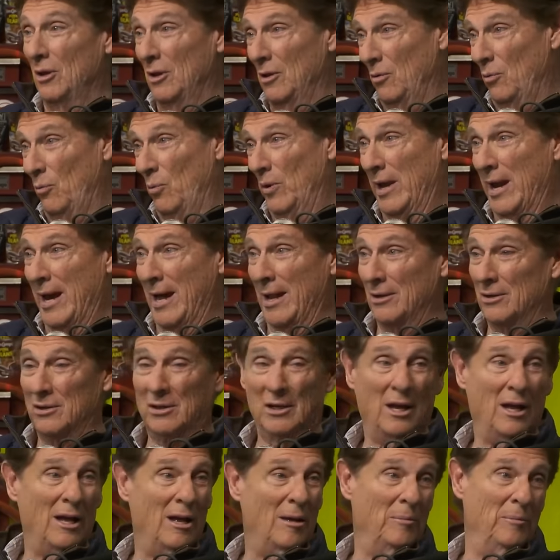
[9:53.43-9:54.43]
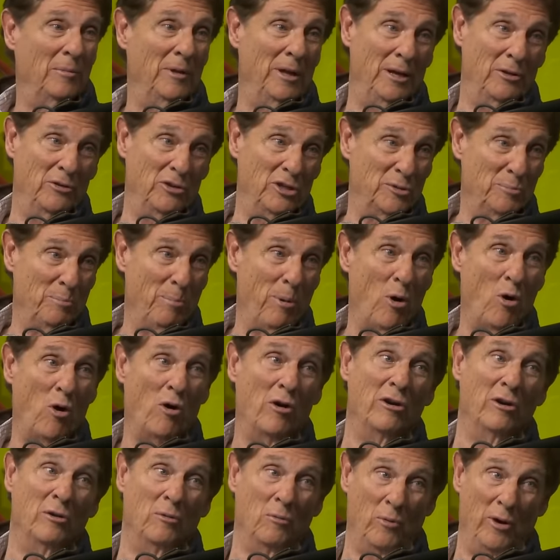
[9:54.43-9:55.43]
we got to stop. There's this
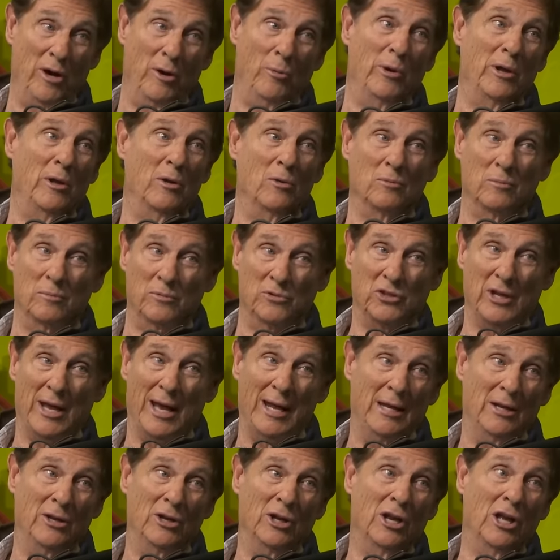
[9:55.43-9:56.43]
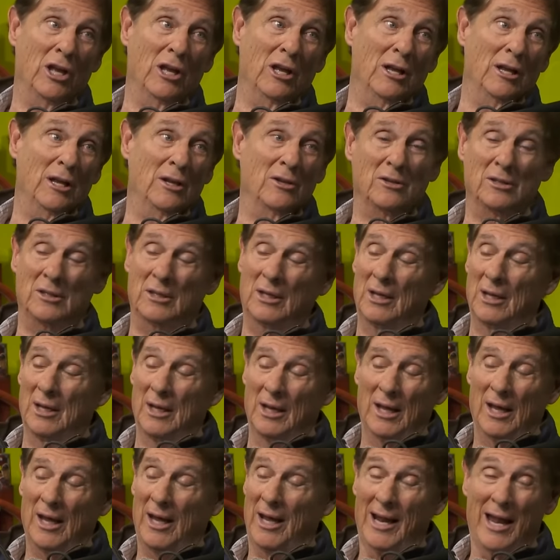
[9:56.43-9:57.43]
barn where we're going to sight in the guns.
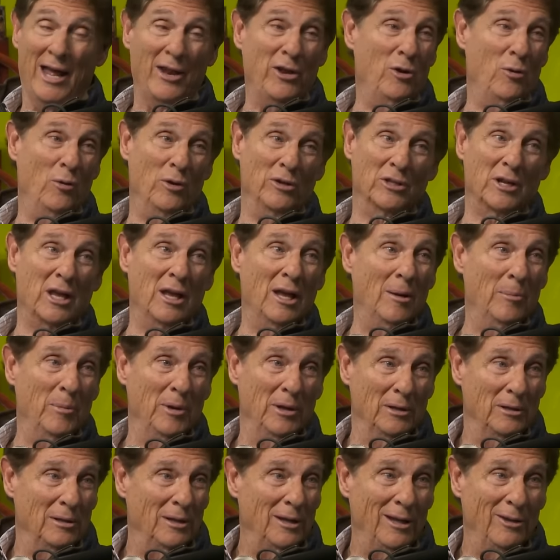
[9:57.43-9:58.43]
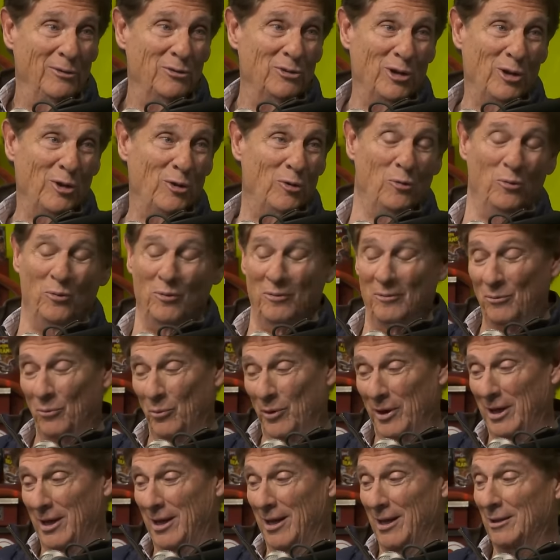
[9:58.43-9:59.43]
And I know it's coming. And so
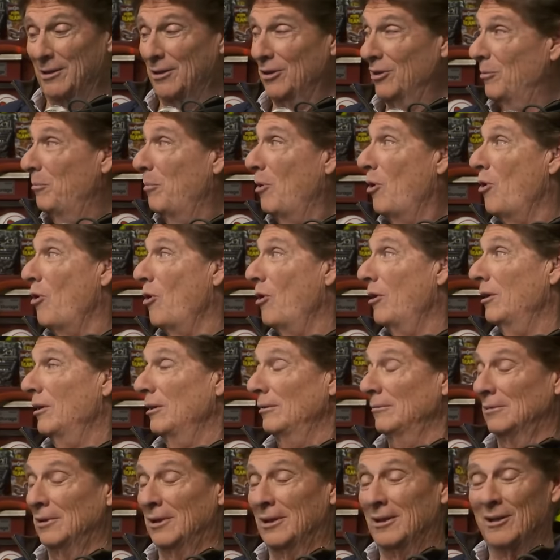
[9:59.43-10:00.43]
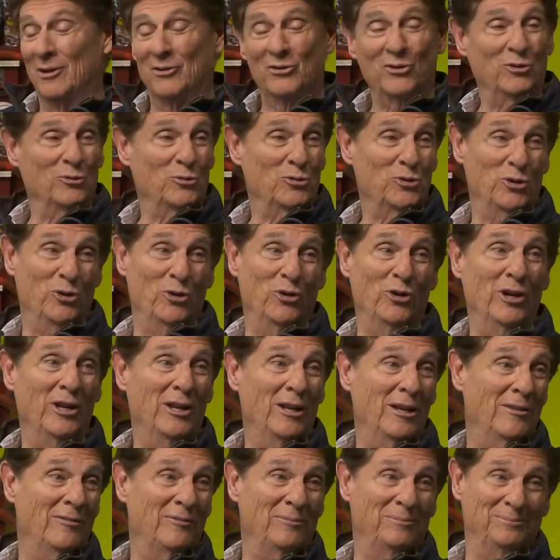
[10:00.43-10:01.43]
we get to the barn. And so sure
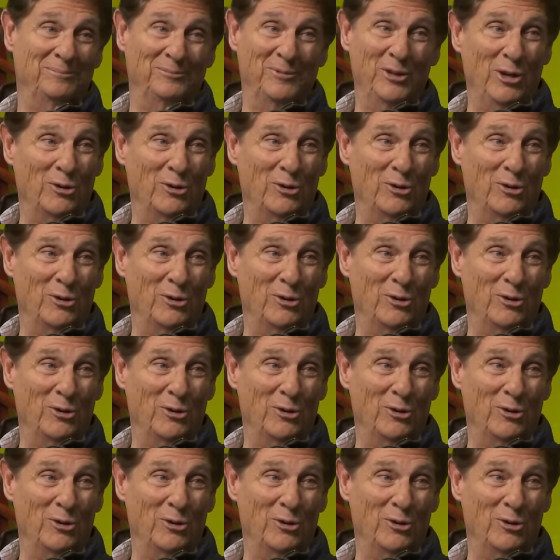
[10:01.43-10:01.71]
enough, you Ooh. know,